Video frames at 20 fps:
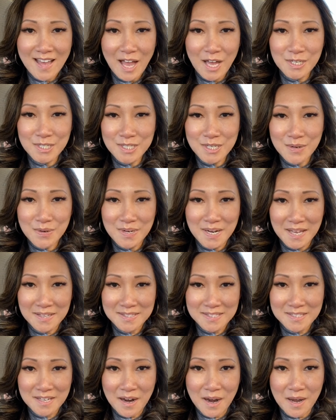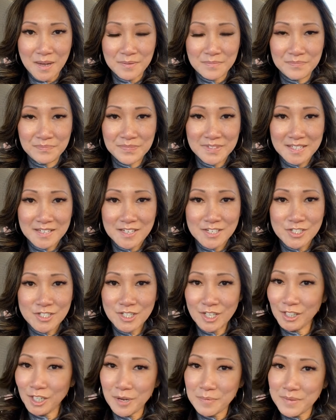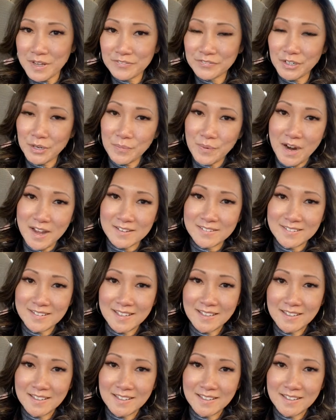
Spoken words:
Until next time, shalom, everyone.